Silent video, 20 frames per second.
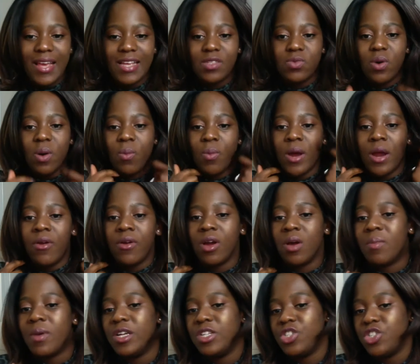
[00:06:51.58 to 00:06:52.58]
is what I'm wearing
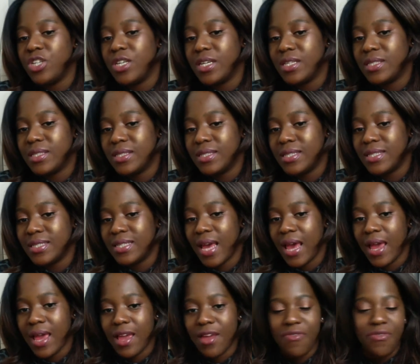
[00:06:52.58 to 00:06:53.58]
on my cheeks
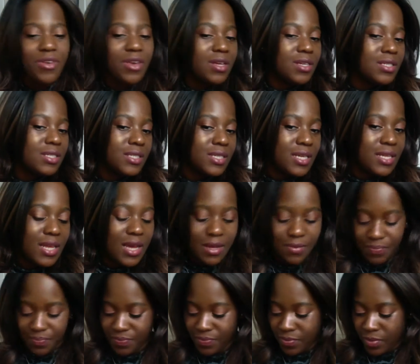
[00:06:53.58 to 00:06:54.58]
today, if you can see
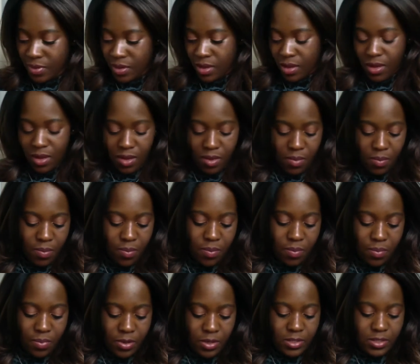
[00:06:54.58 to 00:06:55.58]
that.
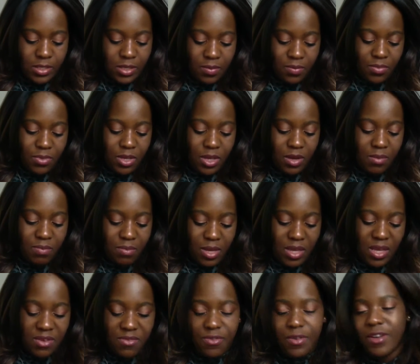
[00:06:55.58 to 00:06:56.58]
But you can
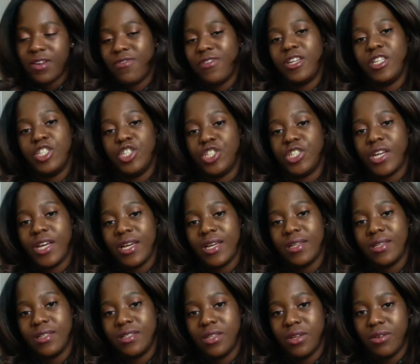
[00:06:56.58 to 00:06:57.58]
make it very, very
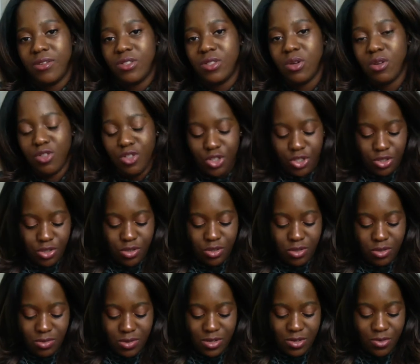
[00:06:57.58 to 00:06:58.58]
sheer, so it's not
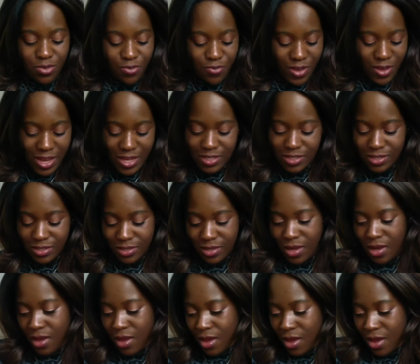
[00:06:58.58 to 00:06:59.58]
too in your face.
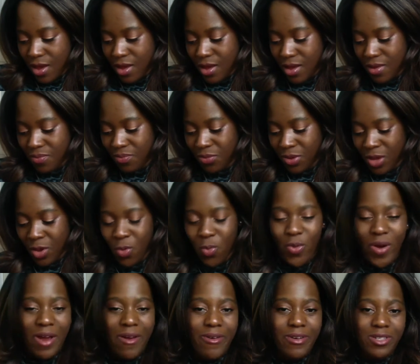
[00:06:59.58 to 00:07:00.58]
You can
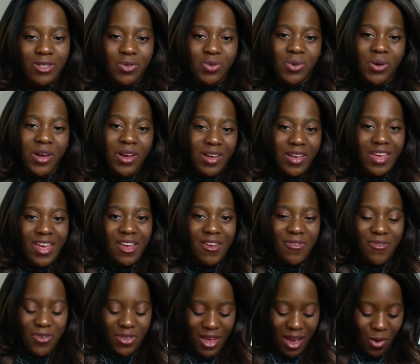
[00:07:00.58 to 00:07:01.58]
wear it to work
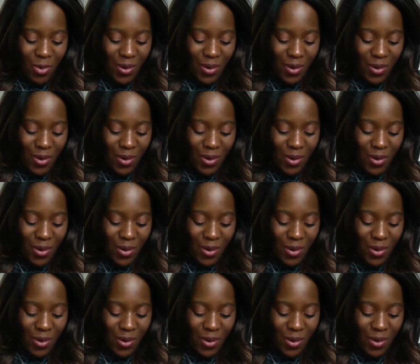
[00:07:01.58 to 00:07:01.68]
if you're that